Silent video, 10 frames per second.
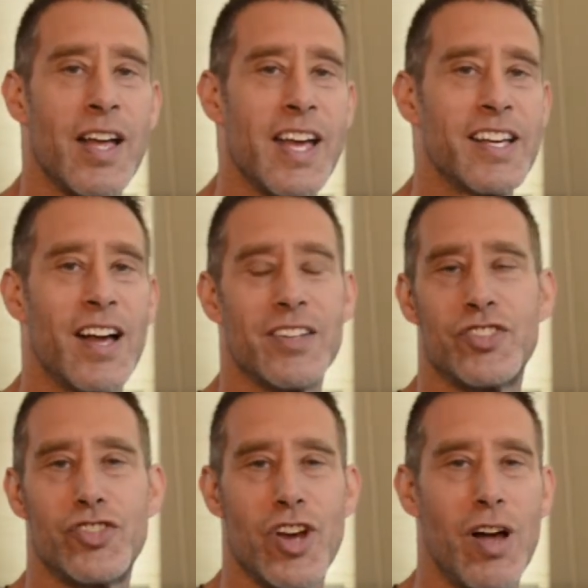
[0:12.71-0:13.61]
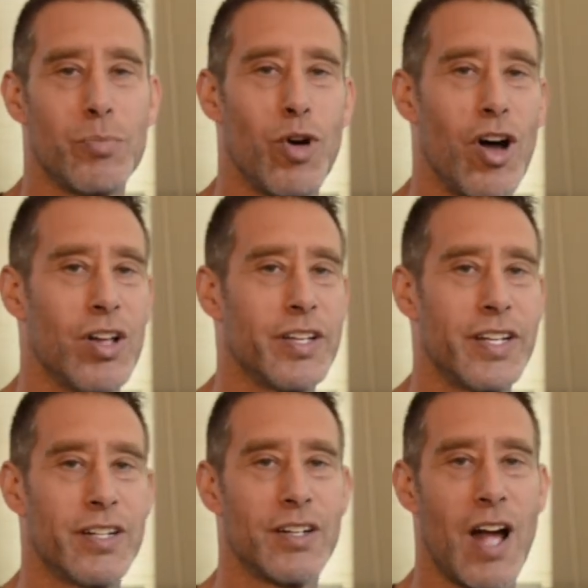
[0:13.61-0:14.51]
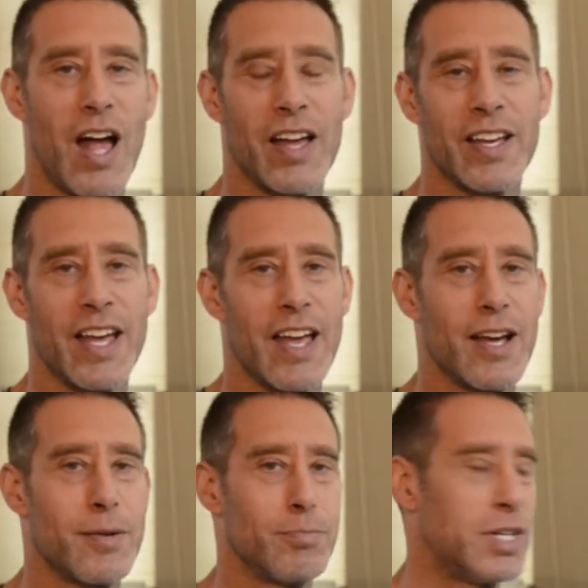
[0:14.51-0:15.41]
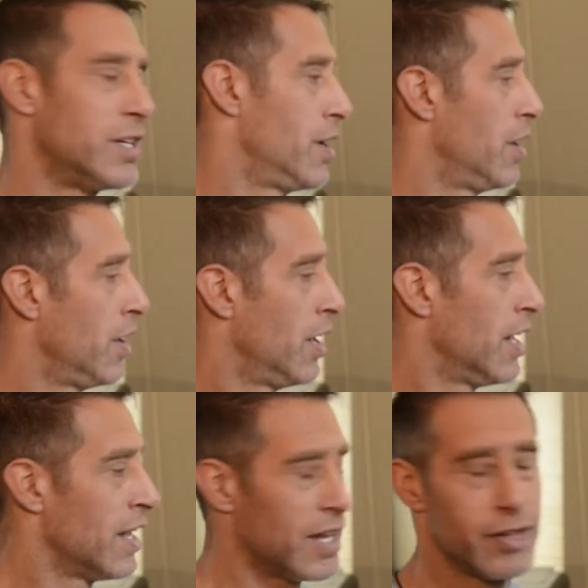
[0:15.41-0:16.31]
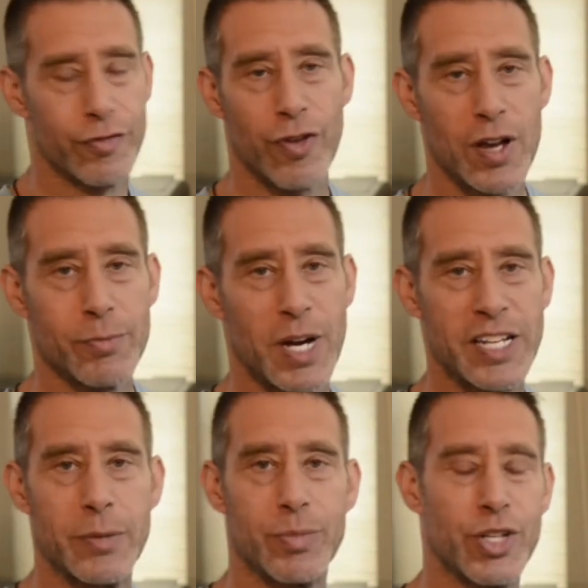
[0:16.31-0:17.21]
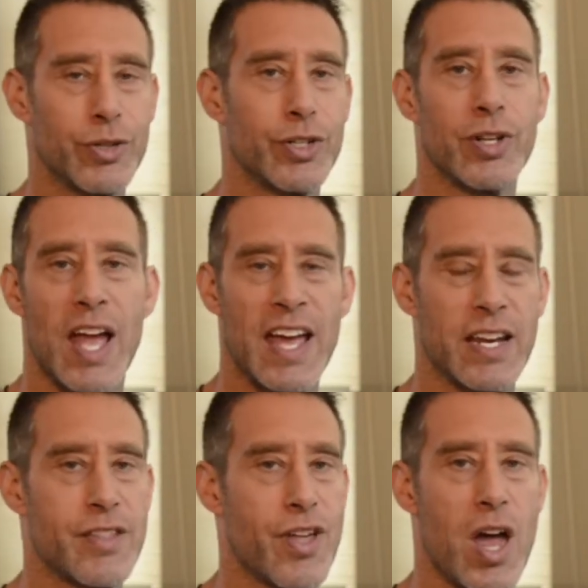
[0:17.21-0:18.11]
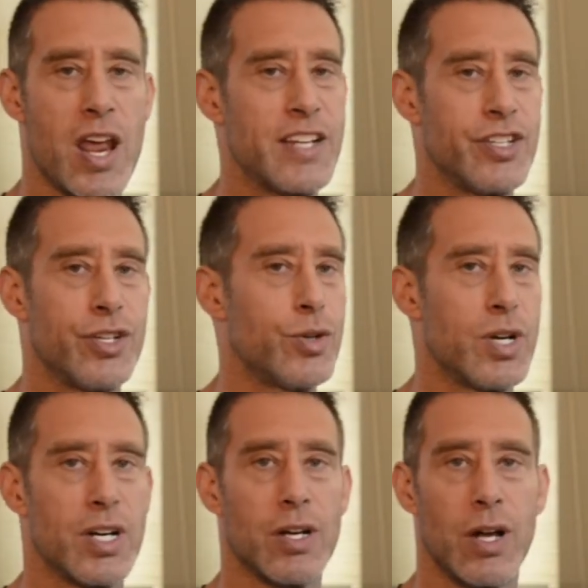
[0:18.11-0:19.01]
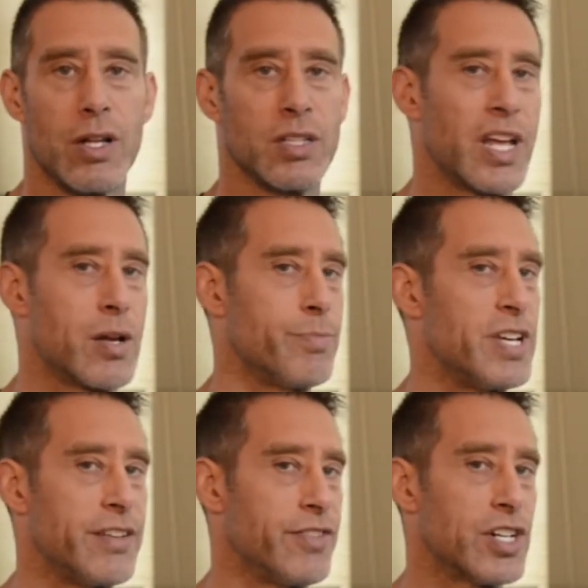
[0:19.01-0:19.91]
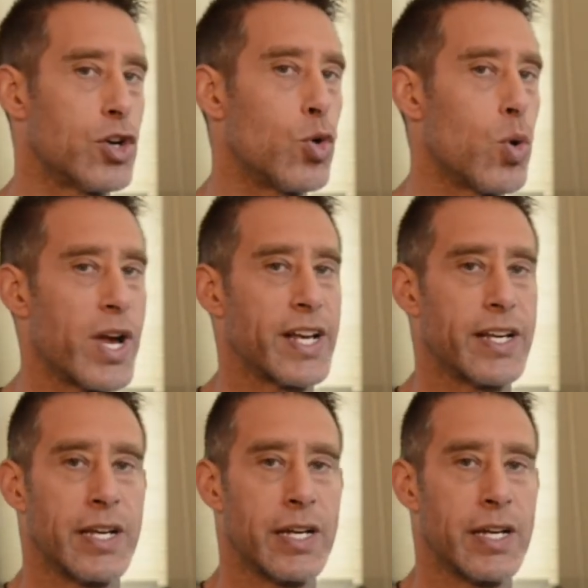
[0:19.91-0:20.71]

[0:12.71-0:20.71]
Hey guys, John Paul here. I am in front of my computer and I thought I'd do a little bit of a quick